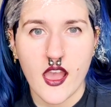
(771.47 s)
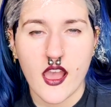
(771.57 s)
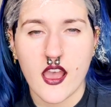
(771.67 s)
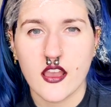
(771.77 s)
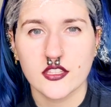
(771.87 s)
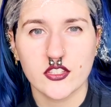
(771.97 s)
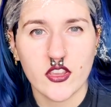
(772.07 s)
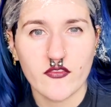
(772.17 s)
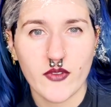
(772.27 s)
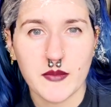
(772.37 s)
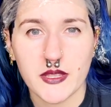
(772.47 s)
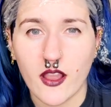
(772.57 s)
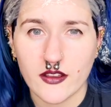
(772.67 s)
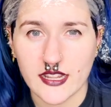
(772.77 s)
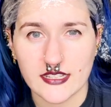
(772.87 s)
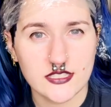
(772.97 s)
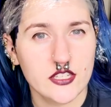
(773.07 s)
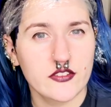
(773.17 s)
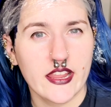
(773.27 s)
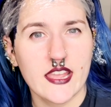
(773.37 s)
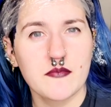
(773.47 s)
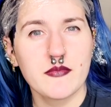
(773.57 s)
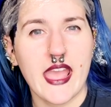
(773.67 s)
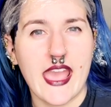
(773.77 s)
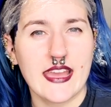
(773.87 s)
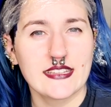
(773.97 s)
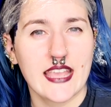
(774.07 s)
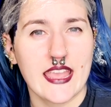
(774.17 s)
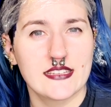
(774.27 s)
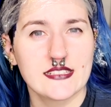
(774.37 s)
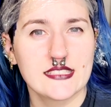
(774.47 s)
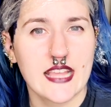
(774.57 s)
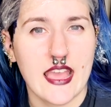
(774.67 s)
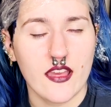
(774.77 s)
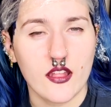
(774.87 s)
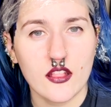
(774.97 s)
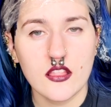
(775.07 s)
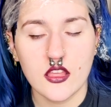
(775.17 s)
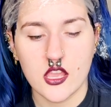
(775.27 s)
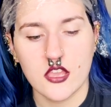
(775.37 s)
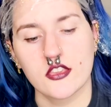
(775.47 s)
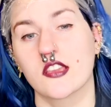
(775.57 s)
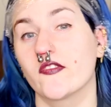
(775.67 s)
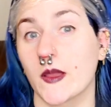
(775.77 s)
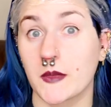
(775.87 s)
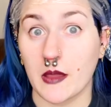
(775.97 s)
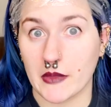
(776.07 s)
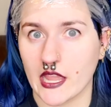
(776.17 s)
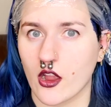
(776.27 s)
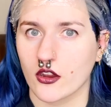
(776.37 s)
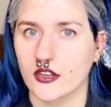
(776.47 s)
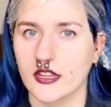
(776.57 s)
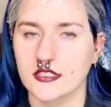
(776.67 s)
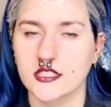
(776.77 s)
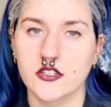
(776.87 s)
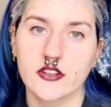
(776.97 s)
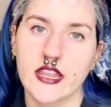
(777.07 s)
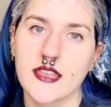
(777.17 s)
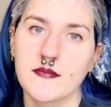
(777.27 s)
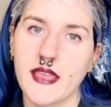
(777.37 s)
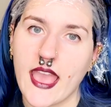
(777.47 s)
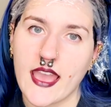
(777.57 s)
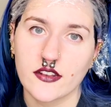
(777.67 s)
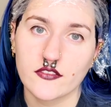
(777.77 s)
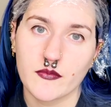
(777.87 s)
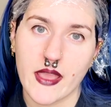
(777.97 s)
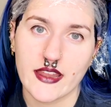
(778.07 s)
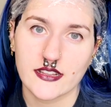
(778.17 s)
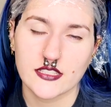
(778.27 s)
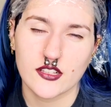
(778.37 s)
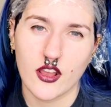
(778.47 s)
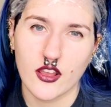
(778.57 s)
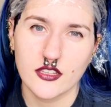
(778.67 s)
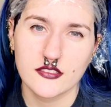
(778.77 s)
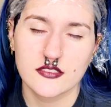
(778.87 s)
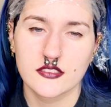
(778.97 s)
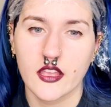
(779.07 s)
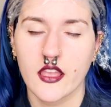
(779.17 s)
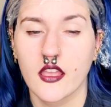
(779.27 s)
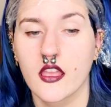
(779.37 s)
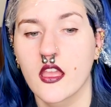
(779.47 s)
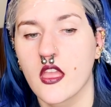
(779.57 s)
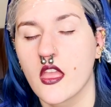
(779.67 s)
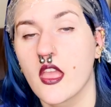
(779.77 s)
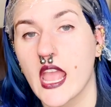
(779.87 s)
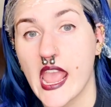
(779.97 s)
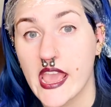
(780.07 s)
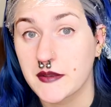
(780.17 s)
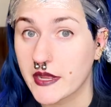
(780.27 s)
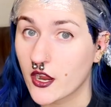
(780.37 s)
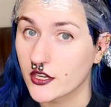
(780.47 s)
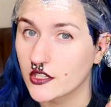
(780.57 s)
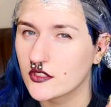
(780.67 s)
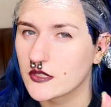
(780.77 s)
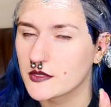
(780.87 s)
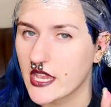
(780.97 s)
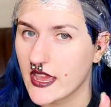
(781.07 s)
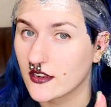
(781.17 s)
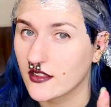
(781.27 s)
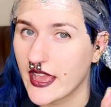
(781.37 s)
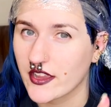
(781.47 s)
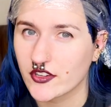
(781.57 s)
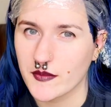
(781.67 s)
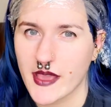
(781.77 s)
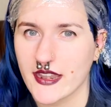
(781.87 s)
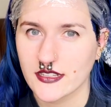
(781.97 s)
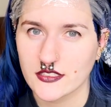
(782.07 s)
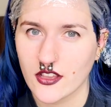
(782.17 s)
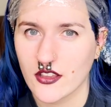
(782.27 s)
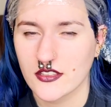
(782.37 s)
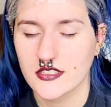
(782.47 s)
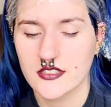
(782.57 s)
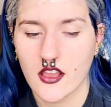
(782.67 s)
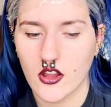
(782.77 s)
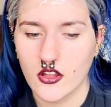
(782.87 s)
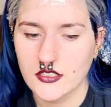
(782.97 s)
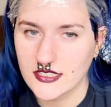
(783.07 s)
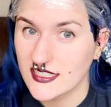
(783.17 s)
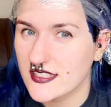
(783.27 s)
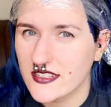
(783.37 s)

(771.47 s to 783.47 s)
Uh, you can find me on Instagram at Candence L. You can find me on my art Instagram at Chromatic Sauce and my art YouTube channel at Chromatic Sauce, all linked in the